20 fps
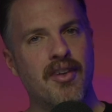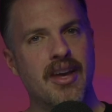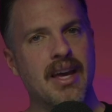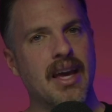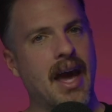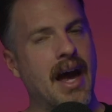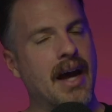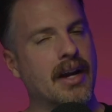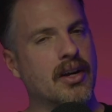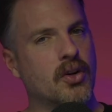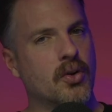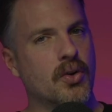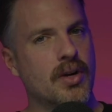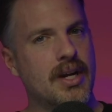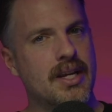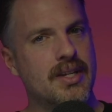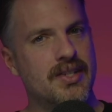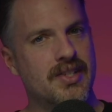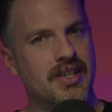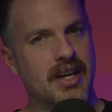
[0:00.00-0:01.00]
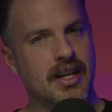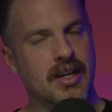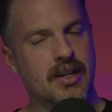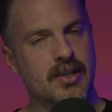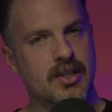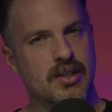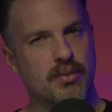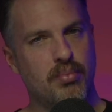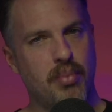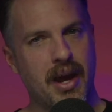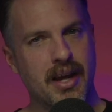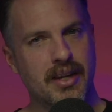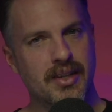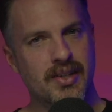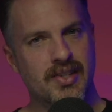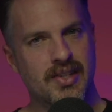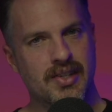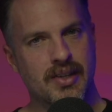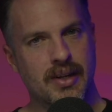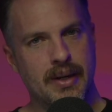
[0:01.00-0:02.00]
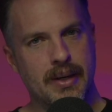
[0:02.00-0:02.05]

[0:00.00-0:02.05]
at Creed's expense,